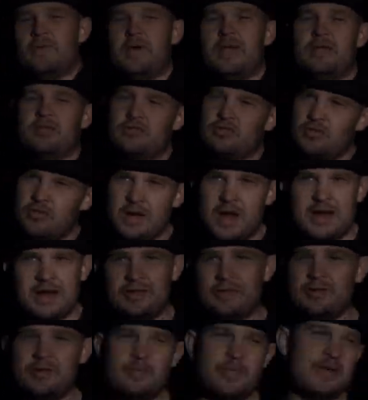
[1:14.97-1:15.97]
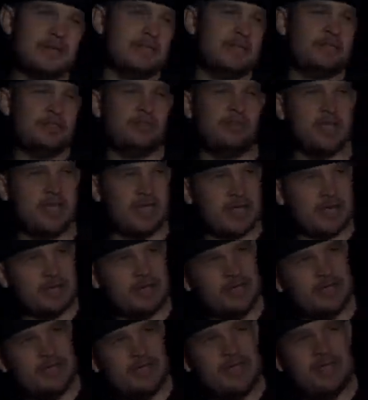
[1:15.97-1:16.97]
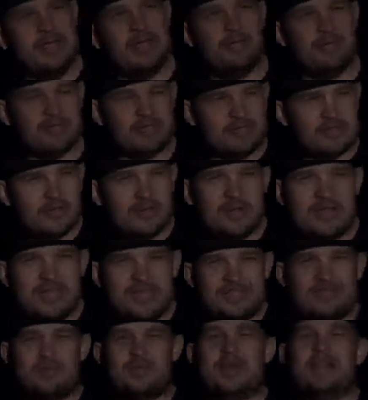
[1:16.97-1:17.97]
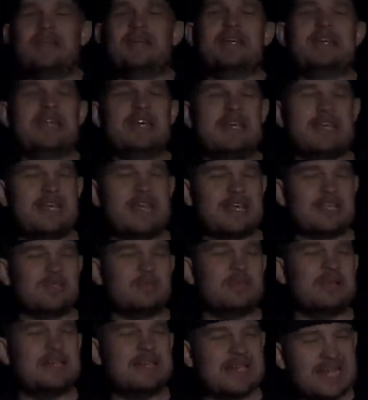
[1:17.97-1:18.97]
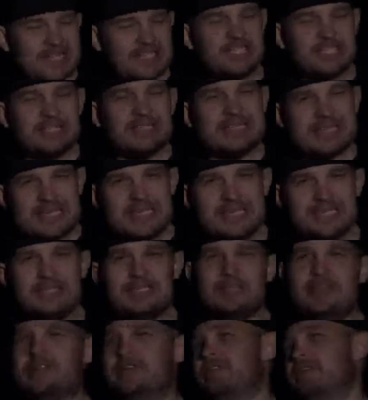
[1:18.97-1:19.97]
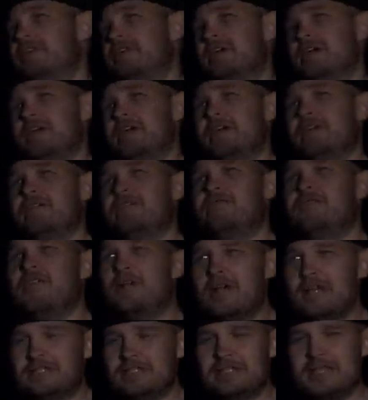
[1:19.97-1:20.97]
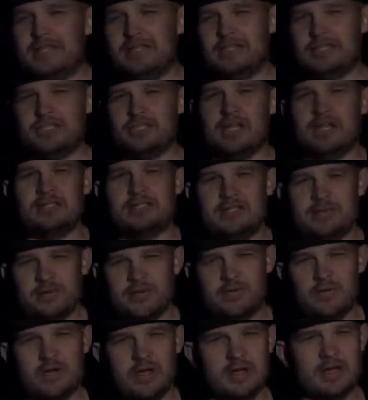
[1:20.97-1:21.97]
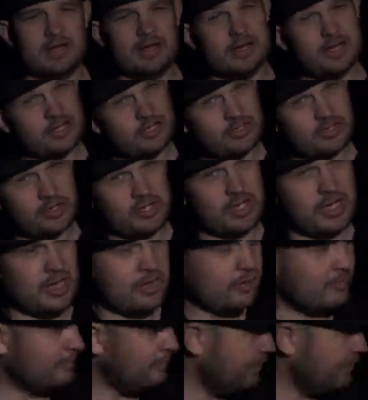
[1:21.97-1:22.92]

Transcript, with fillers: away. You'll try to do the best that you can. But Sony has made it exponentially easier for us to get the shots that we want. And I'm going to show you how.